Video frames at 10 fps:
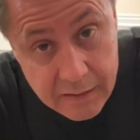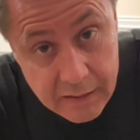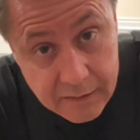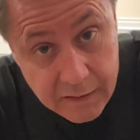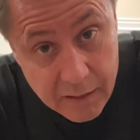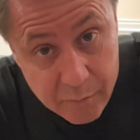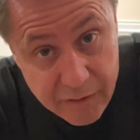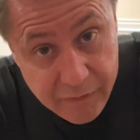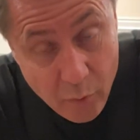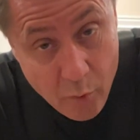It's going to
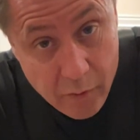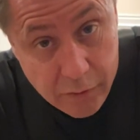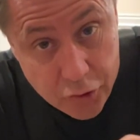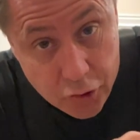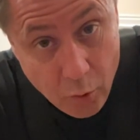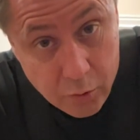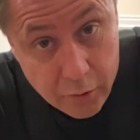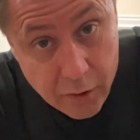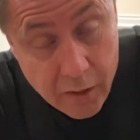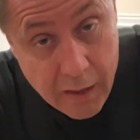be for the
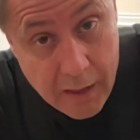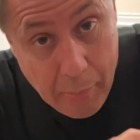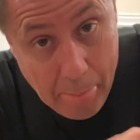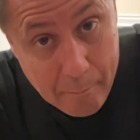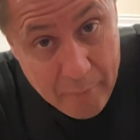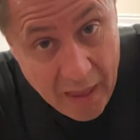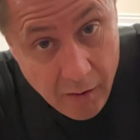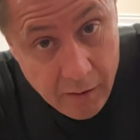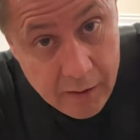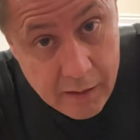shoulder
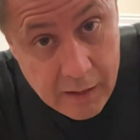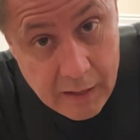bell.